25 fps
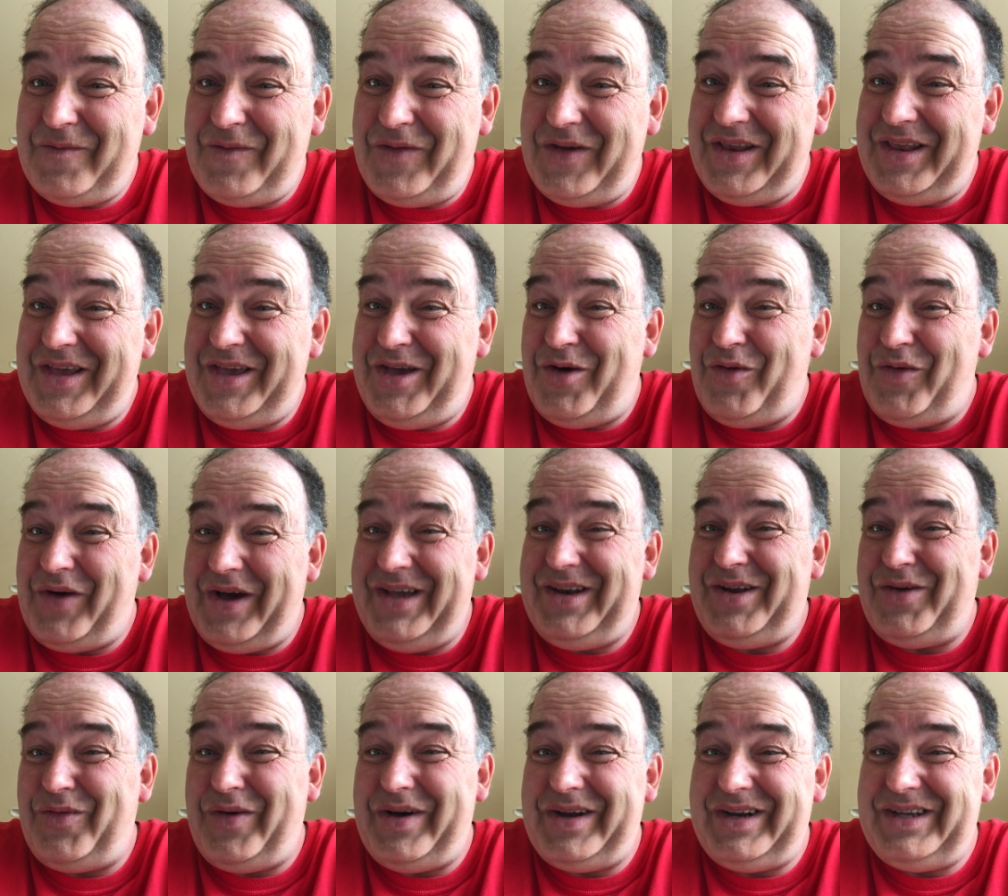video. I
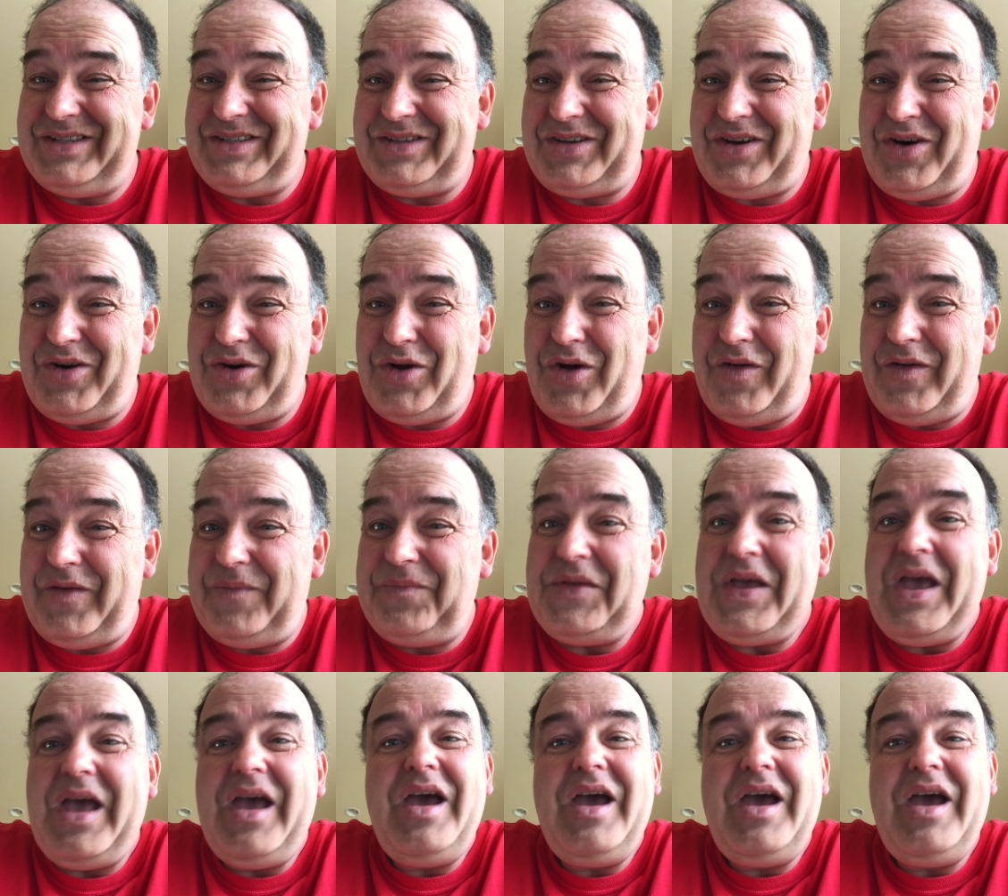don't want to start over.